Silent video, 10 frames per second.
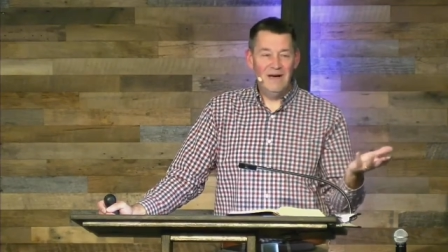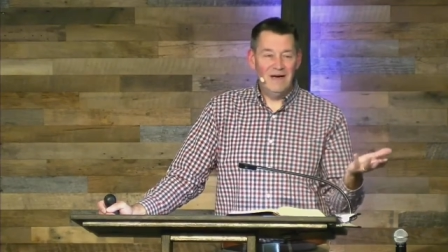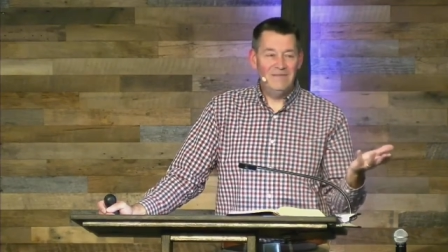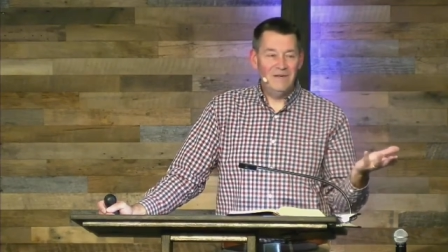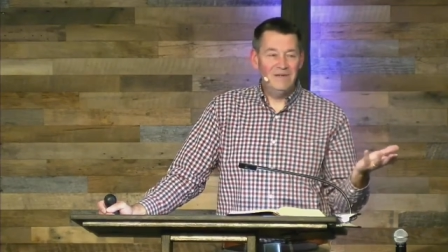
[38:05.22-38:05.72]

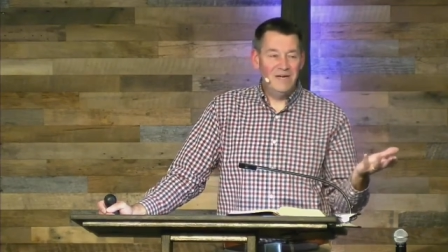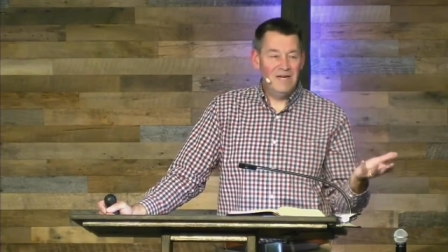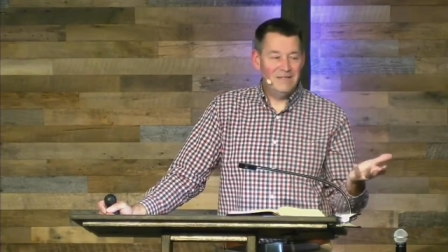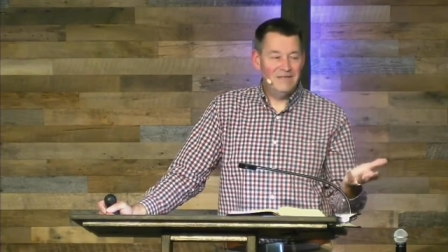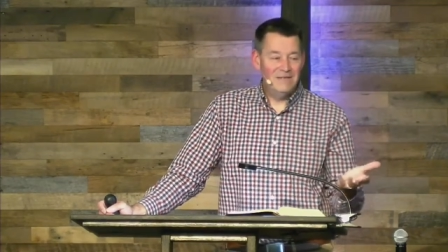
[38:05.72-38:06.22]
of all
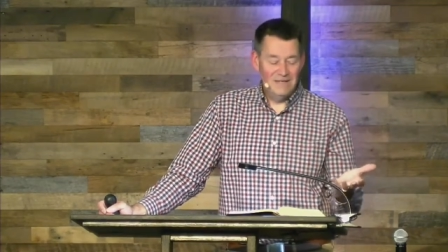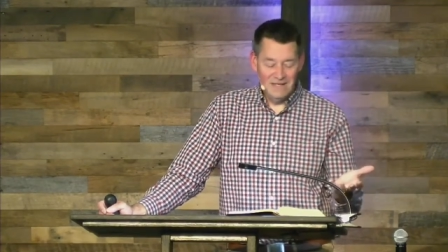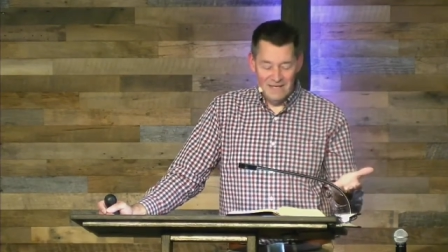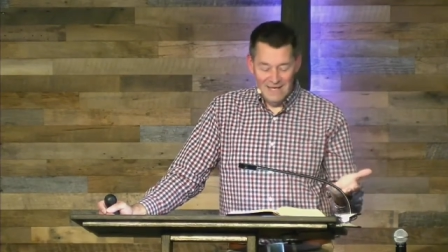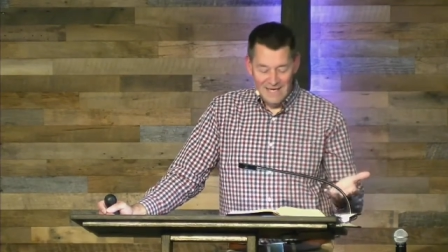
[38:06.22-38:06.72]
gods. And,
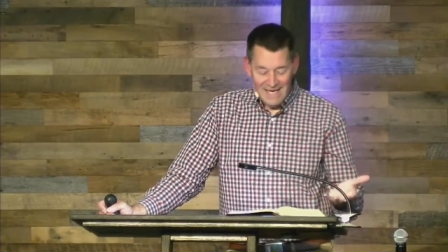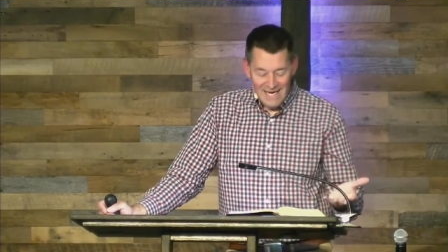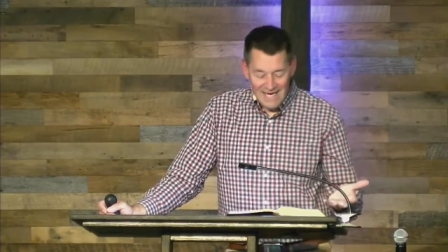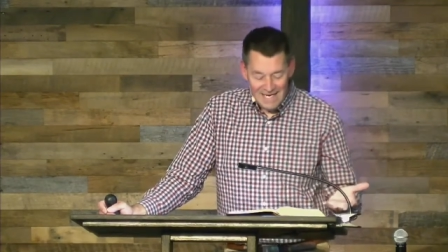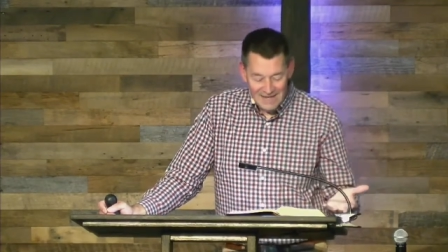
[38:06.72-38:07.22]

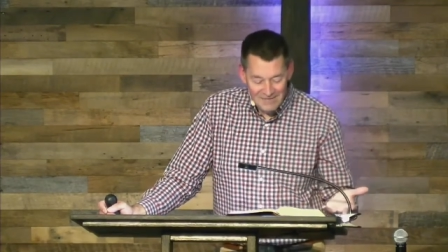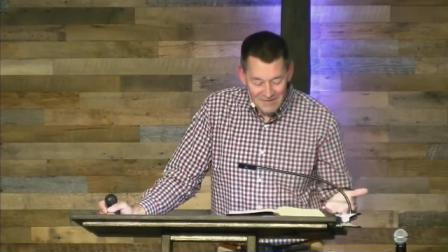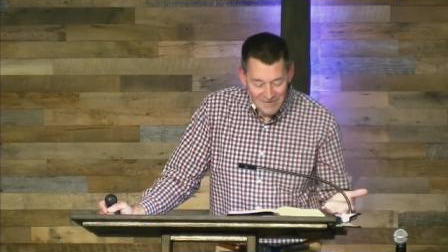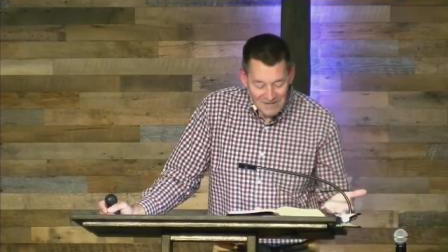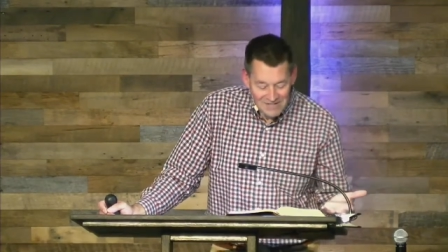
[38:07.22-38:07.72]
and I love what
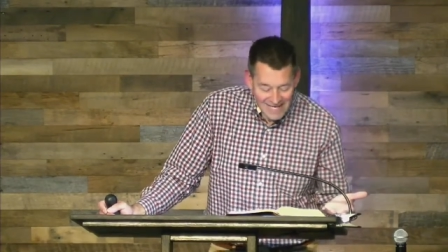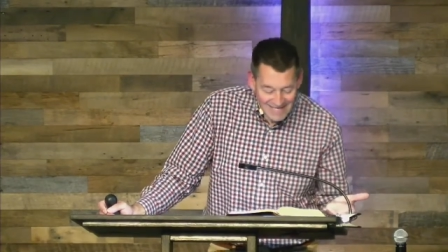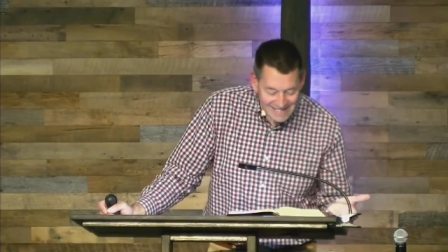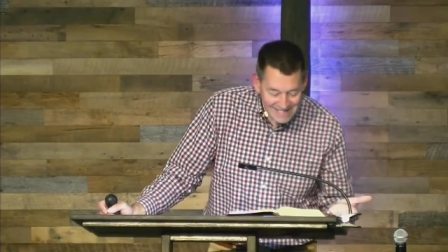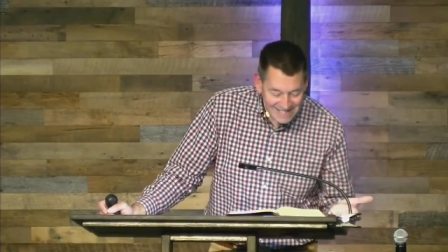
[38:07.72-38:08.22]
verse
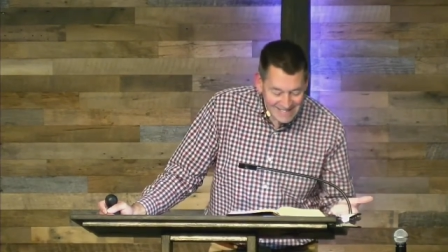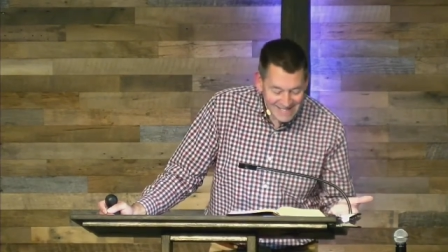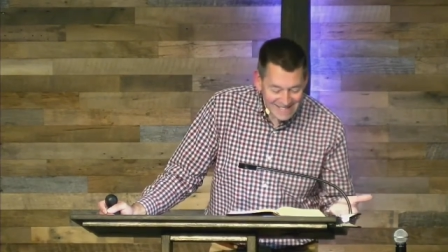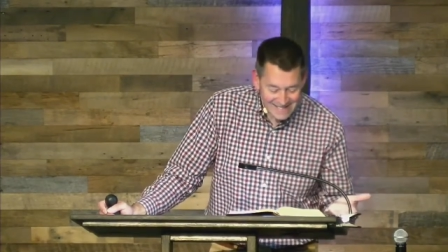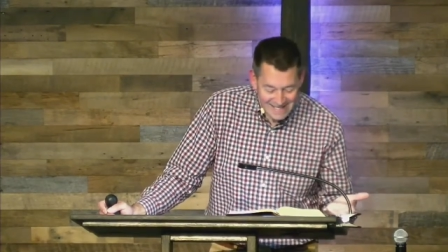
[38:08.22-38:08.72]
18
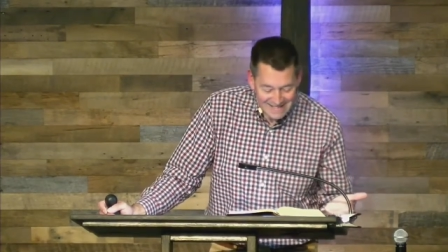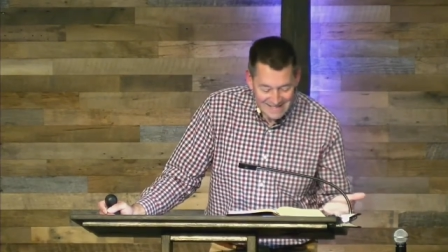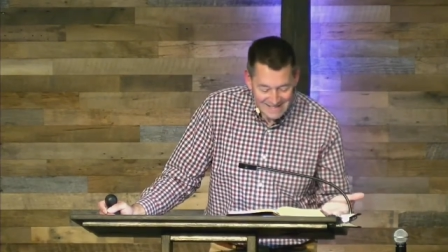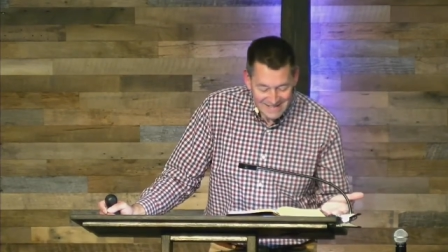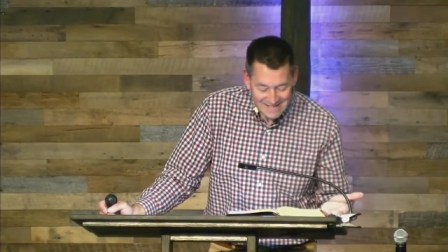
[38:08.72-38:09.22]
says in Acts
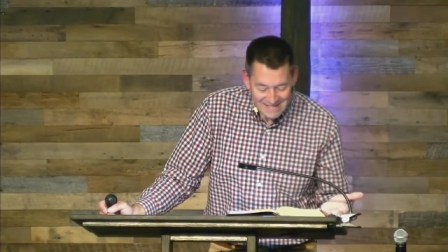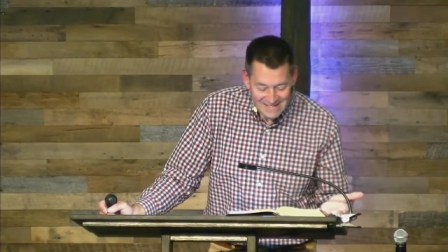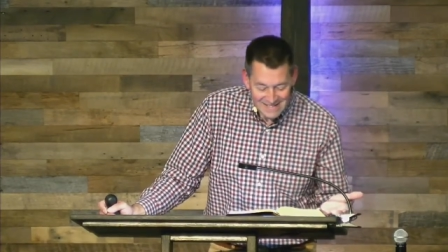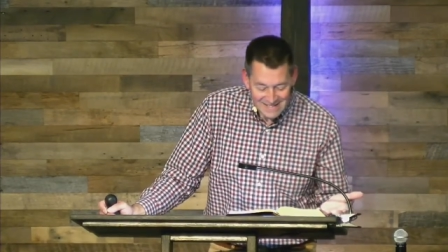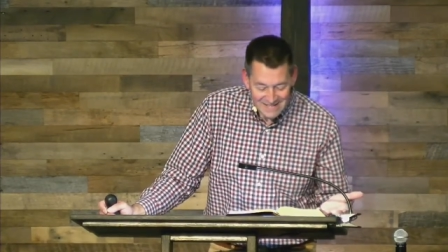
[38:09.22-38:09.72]
16. It
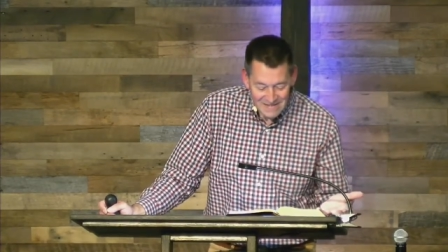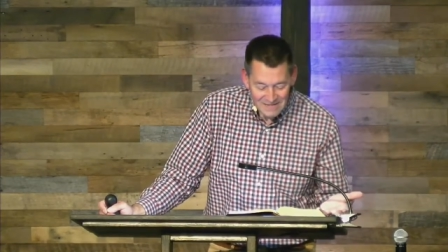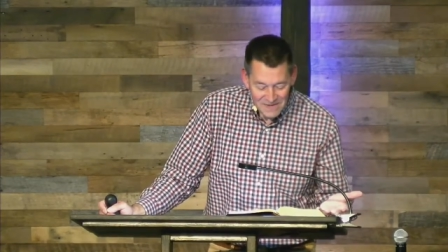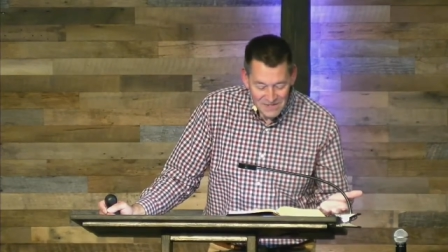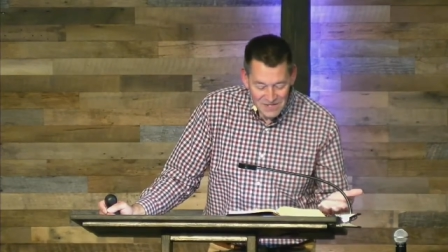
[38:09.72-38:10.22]
says,
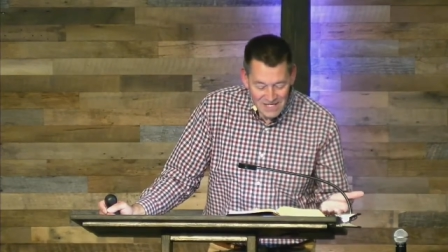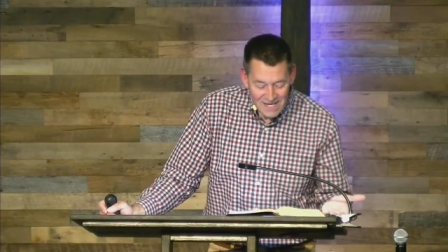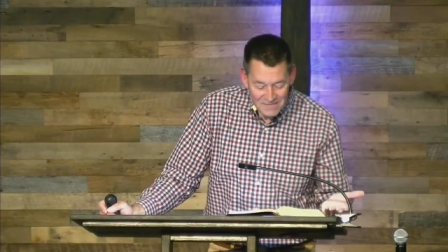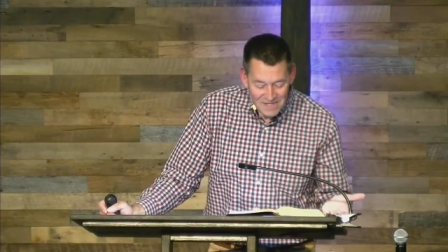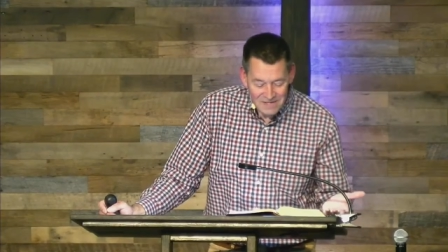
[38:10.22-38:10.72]
She
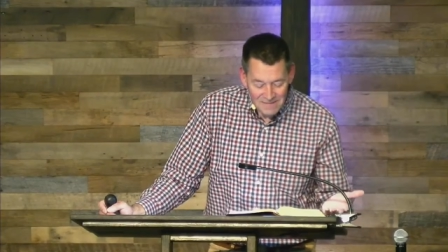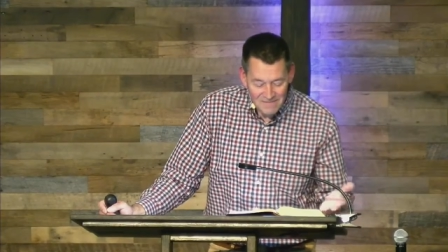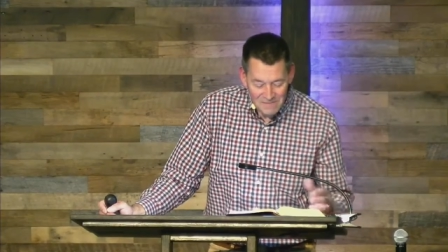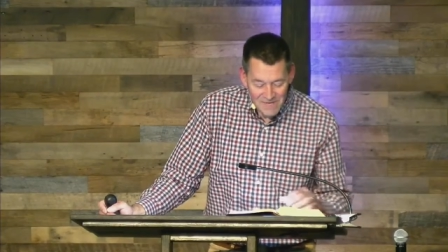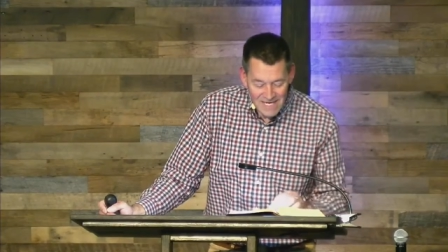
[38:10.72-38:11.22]
kept this up
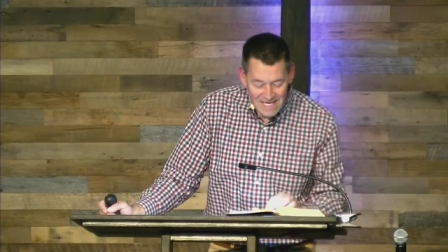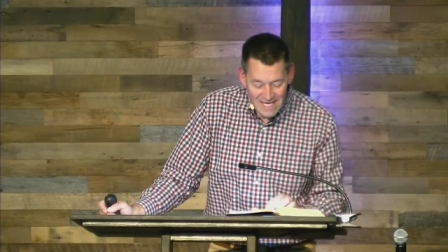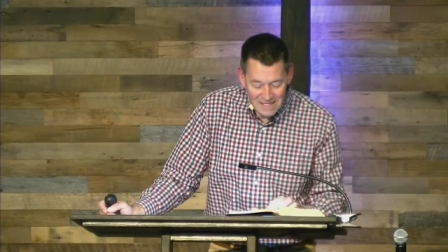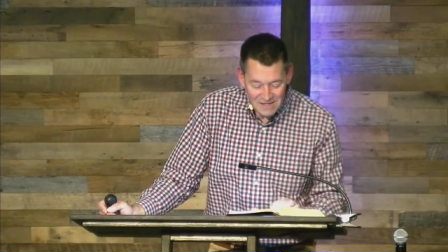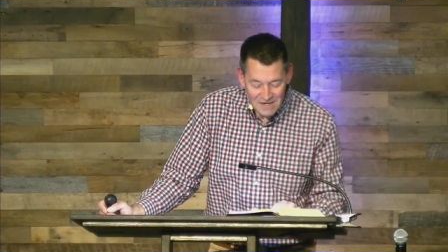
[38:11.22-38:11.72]
for many
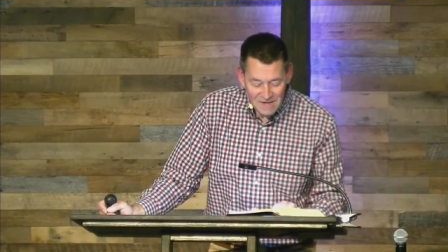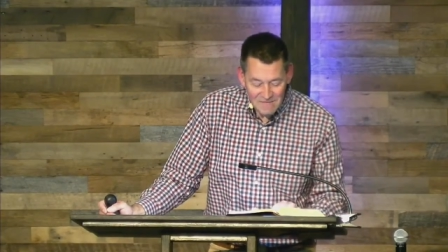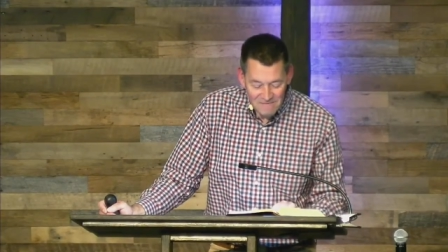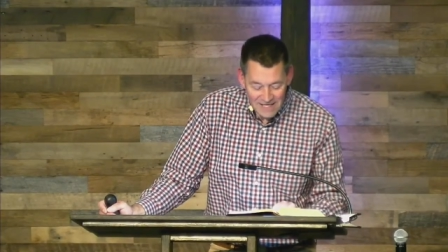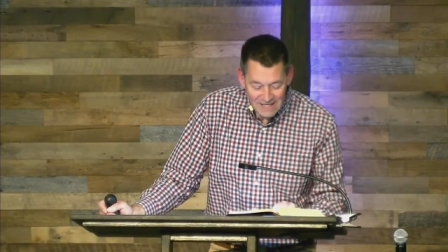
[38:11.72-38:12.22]
days.
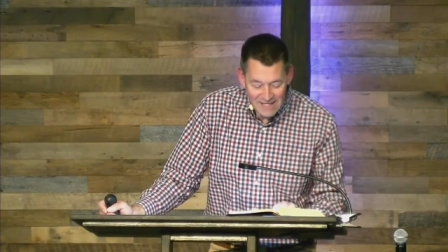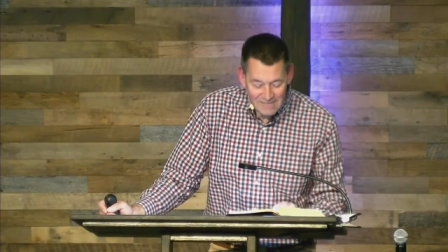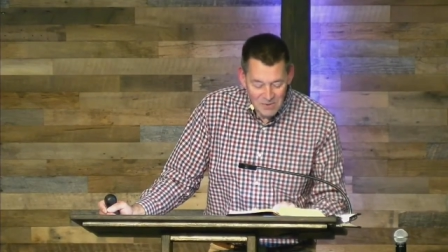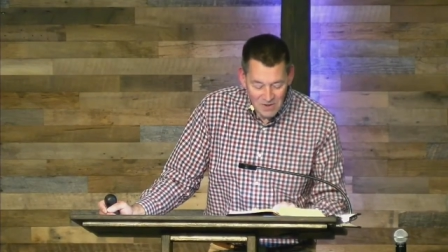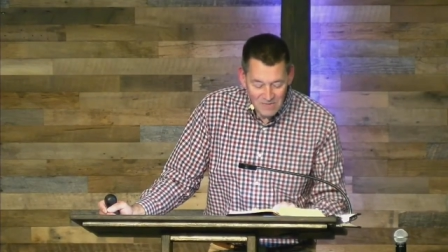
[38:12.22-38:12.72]
Finally,
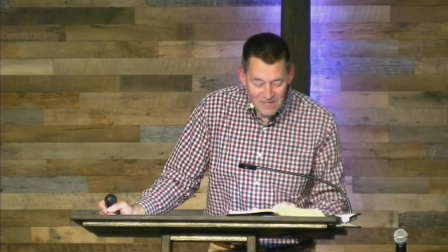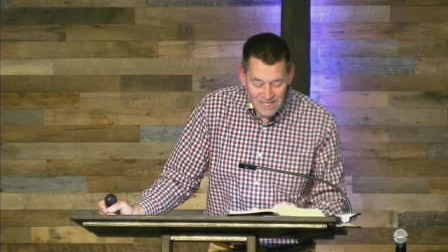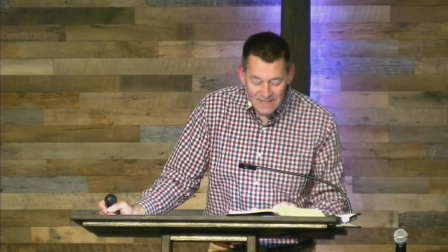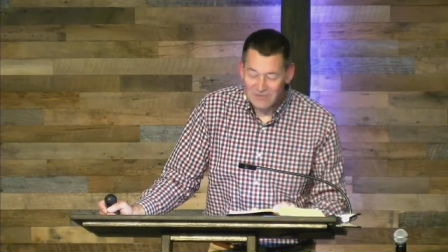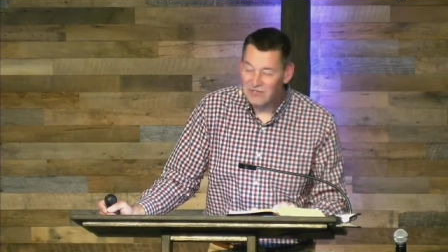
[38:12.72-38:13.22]
Paul
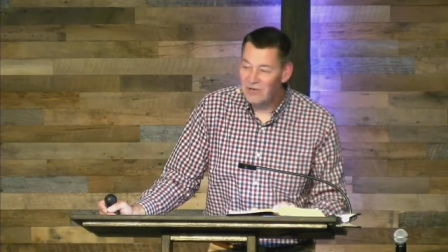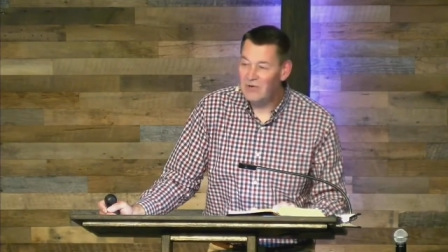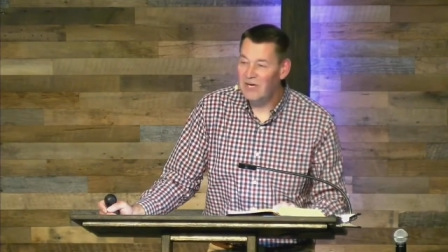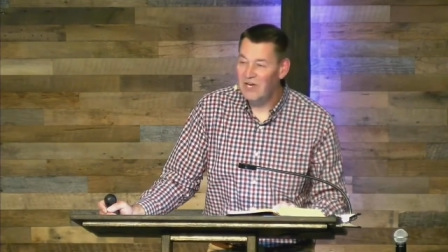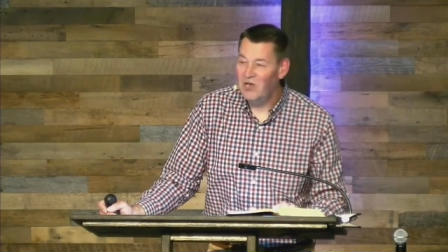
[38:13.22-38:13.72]
became so
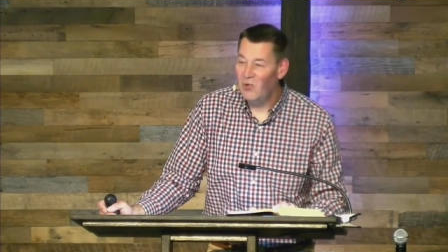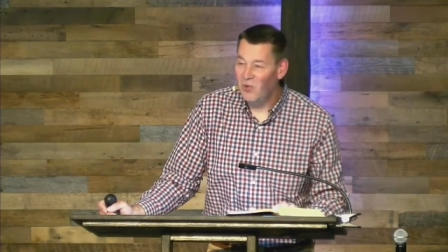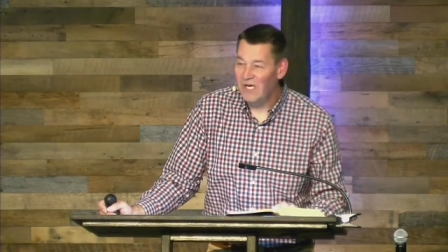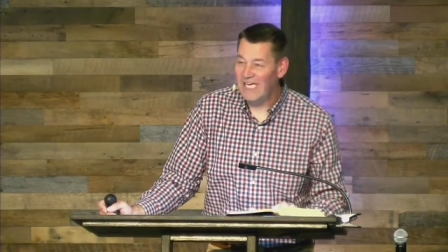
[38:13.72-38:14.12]
annoyed.